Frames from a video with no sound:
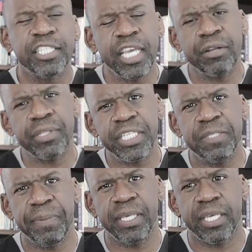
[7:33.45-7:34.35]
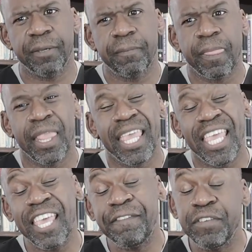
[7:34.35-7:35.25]
Generally speaking,
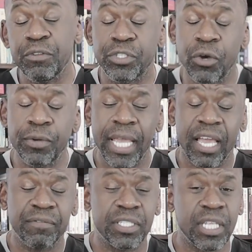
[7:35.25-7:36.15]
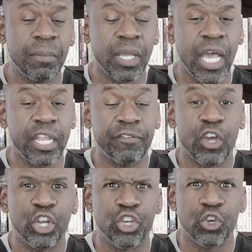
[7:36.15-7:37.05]
if you don't have some kind
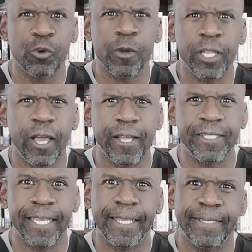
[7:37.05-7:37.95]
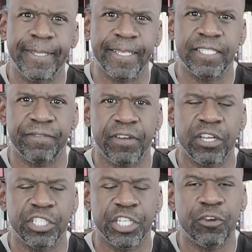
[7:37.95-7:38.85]
of neurologic
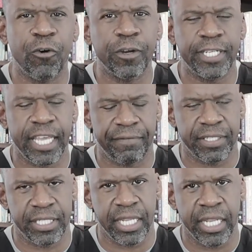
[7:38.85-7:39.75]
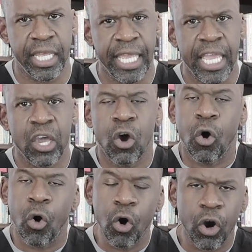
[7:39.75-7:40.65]
dysfunction or deficit,
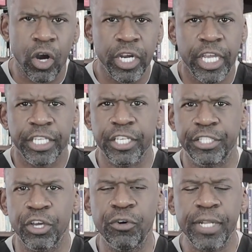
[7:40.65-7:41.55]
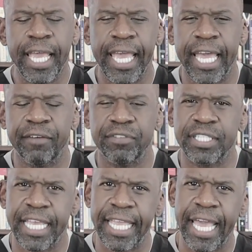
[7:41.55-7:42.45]
or you don't have
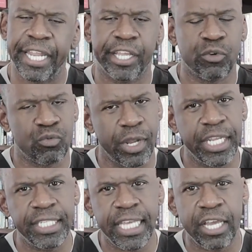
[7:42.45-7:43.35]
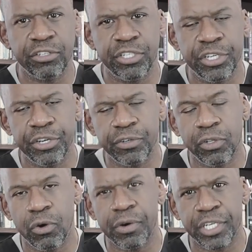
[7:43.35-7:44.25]
sciatica running down to your
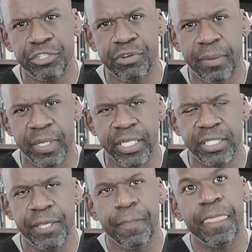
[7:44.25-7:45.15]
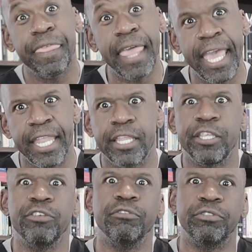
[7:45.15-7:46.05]
lower extremities,
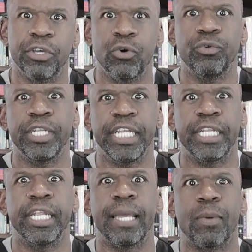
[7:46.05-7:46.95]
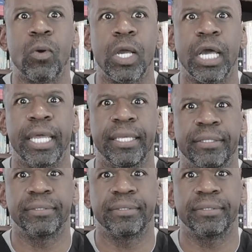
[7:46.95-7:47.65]
then you don't need an MRI.